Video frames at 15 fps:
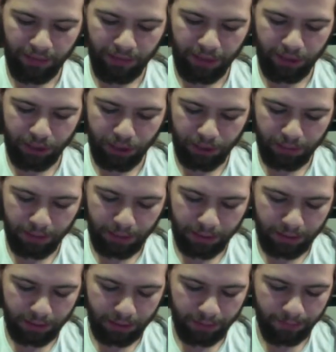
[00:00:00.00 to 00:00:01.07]
VG
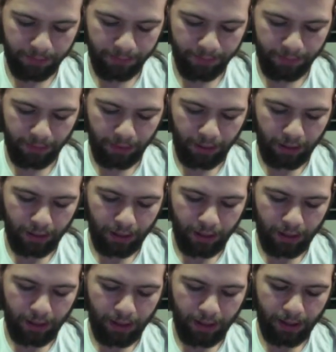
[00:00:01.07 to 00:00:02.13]
mix.
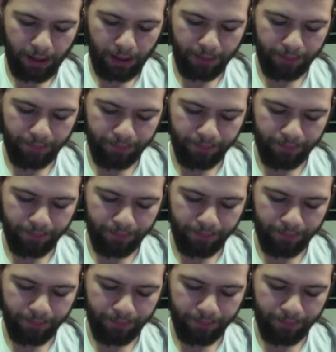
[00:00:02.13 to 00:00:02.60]
Um,